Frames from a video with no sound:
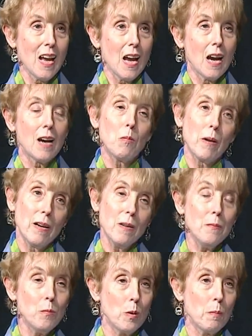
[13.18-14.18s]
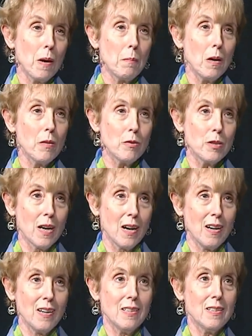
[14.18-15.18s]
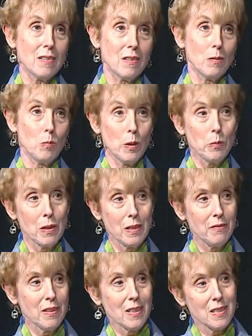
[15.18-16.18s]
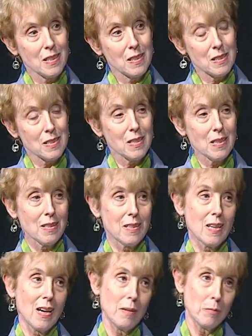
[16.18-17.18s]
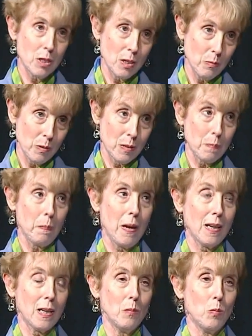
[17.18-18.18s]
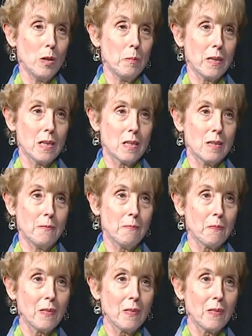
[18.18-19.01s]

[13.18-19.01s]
Well, when my mother died, we were living in Tennessee at the time. She was back in Wilmington.